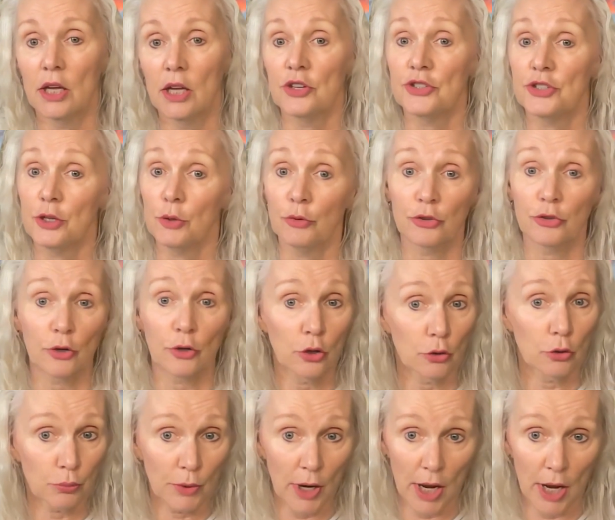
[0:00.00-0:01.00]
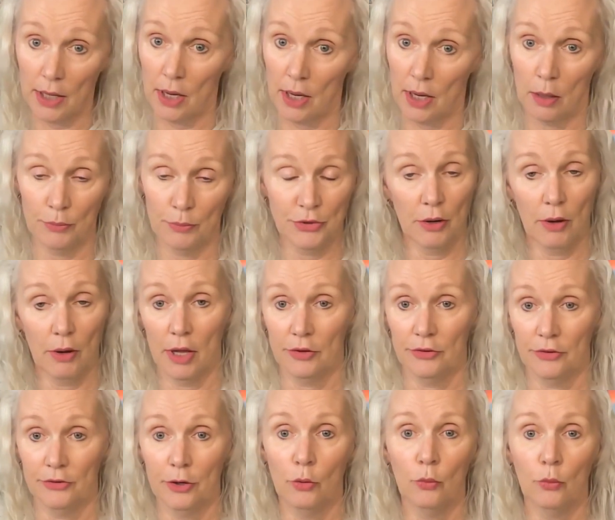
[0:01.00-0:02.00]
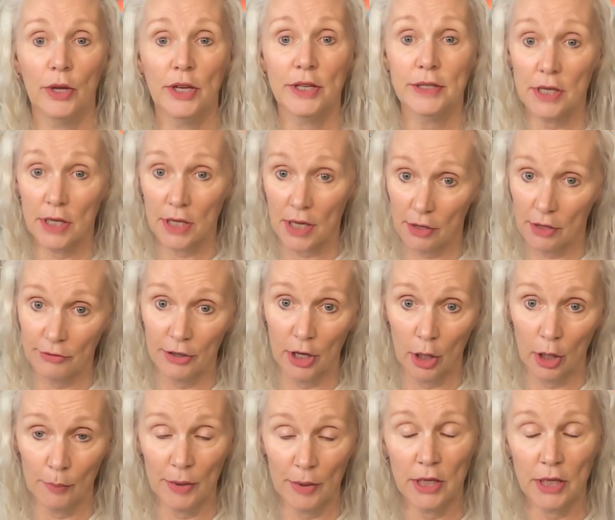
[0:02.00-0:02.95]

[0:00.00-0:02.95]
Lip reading: She was a great help to us. So we did have help.